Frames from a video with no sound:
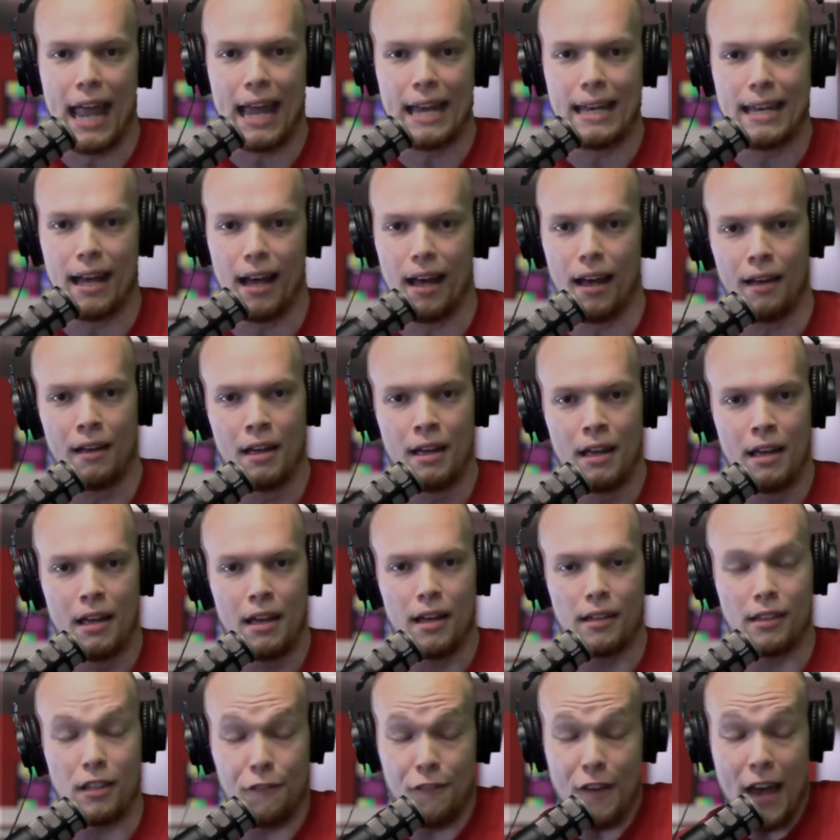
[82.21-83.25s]
And uh,
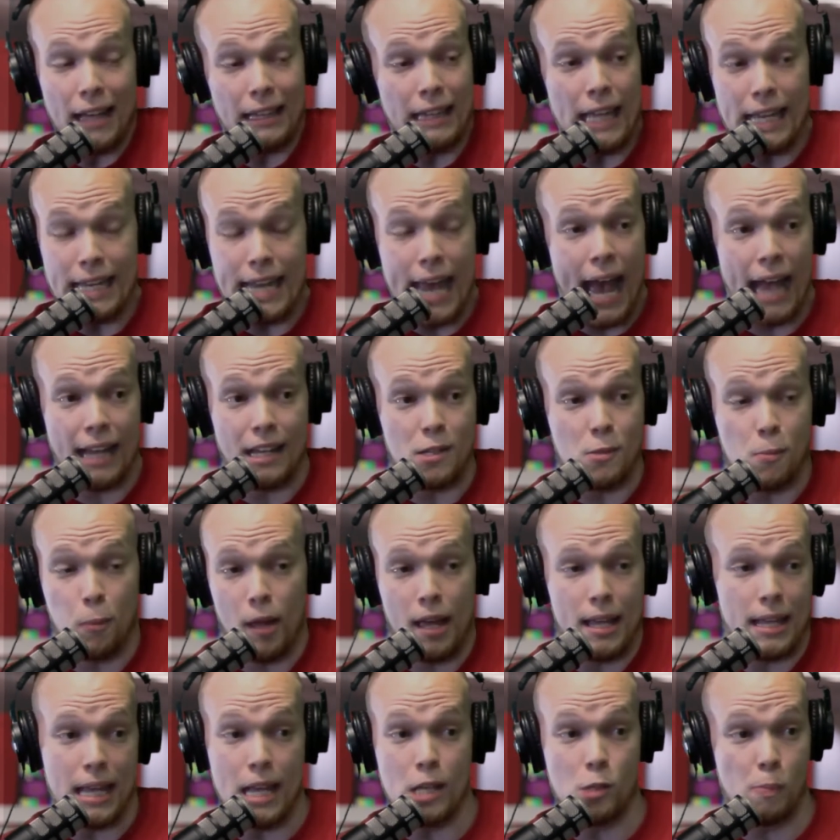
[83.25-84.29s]
the fact that Dak is
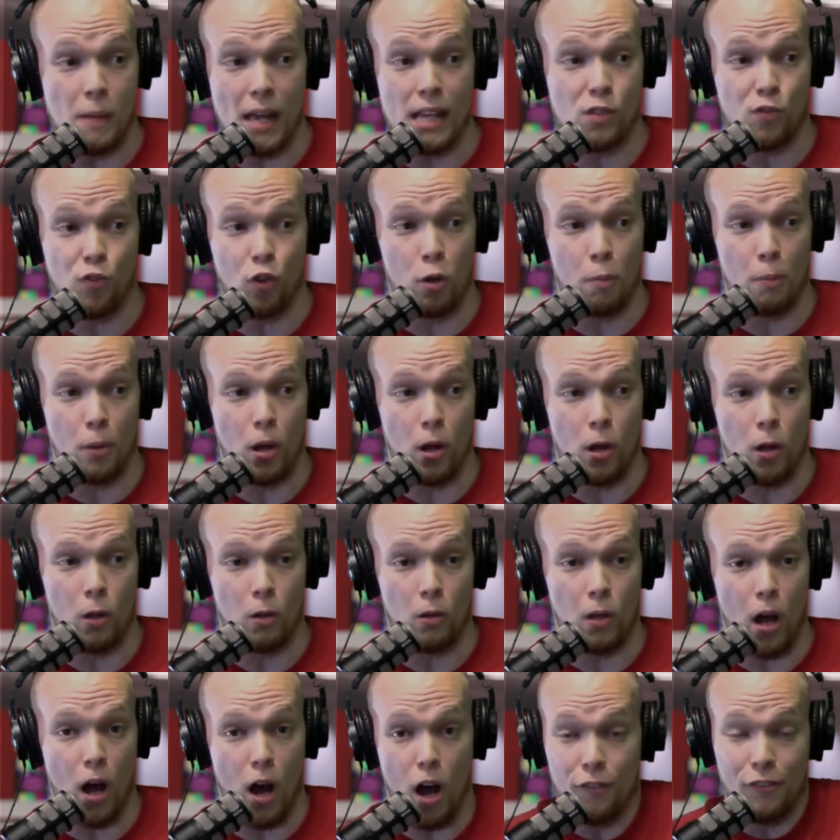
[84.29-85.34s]
playing playing his best
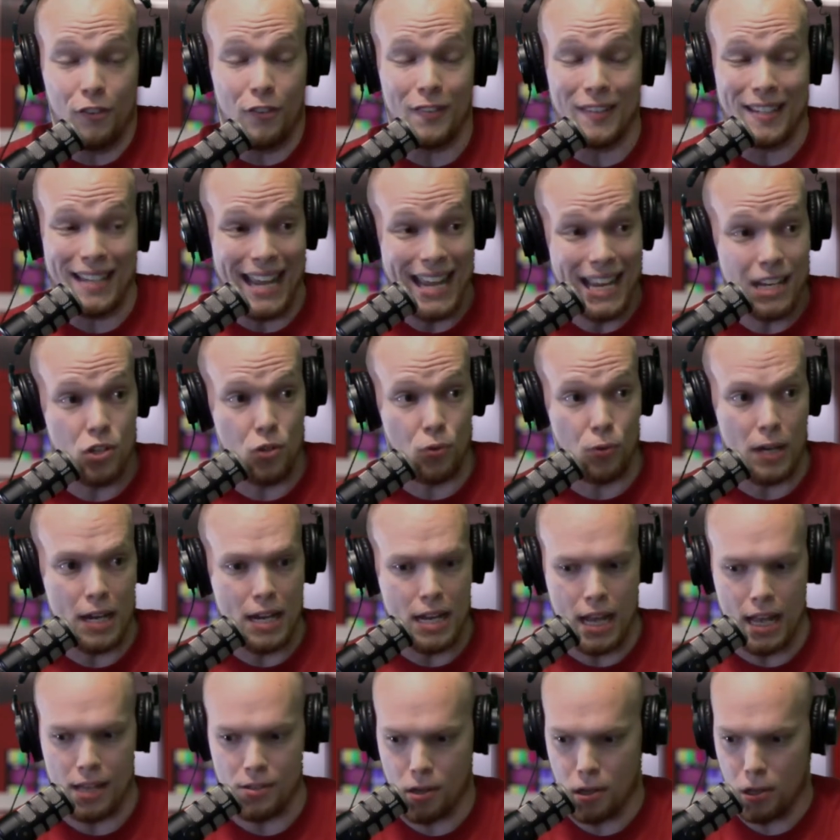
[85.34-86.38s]
football off of an
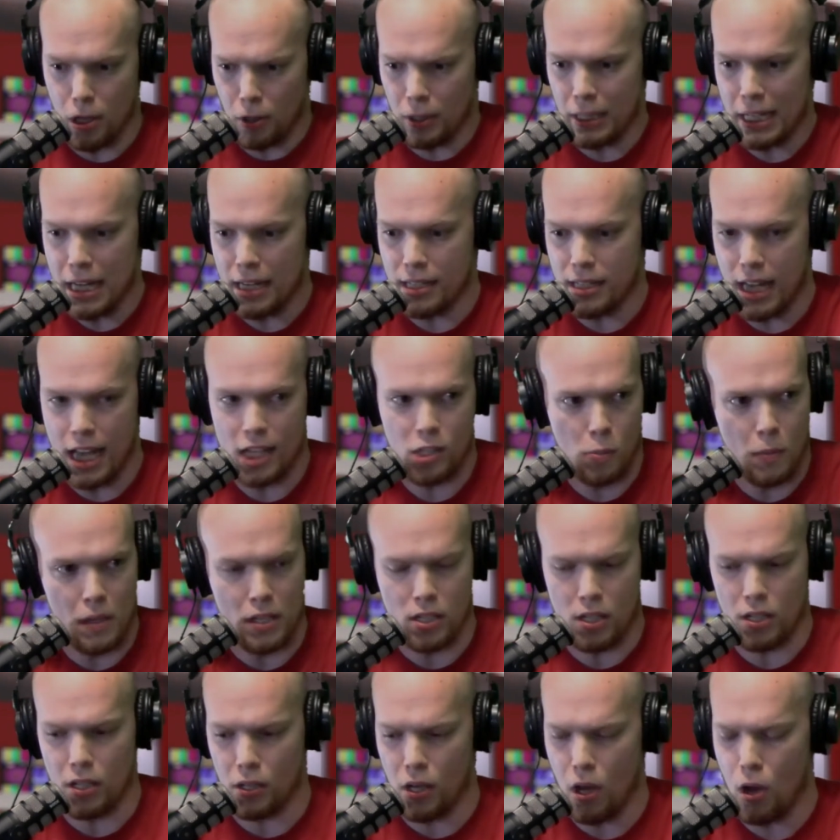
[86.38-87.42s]
injury is clearly a
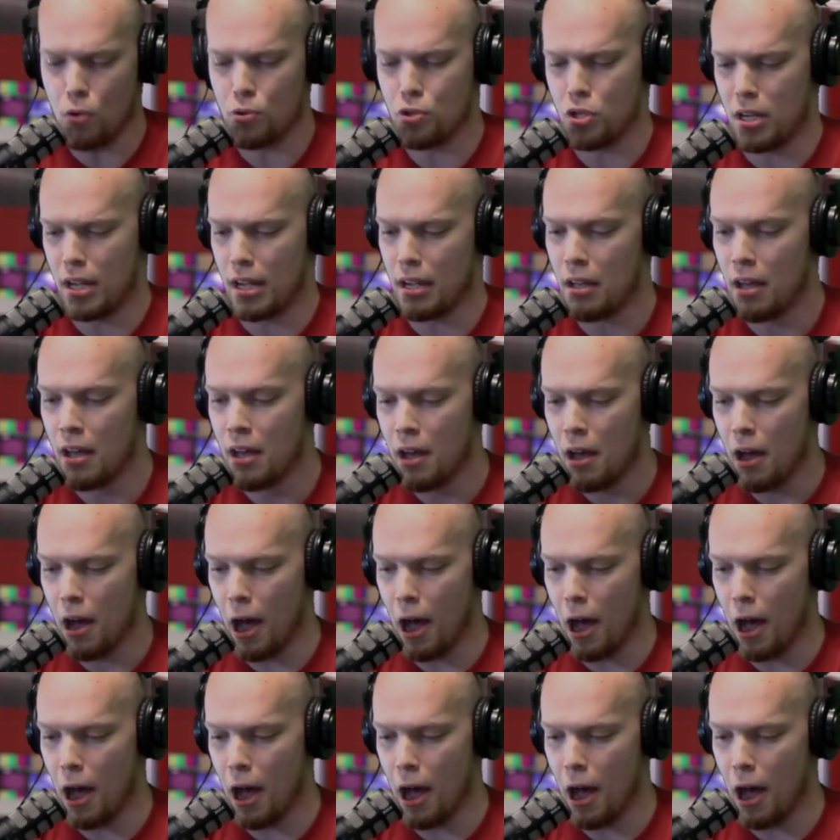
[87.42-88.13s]
testament to the coaching.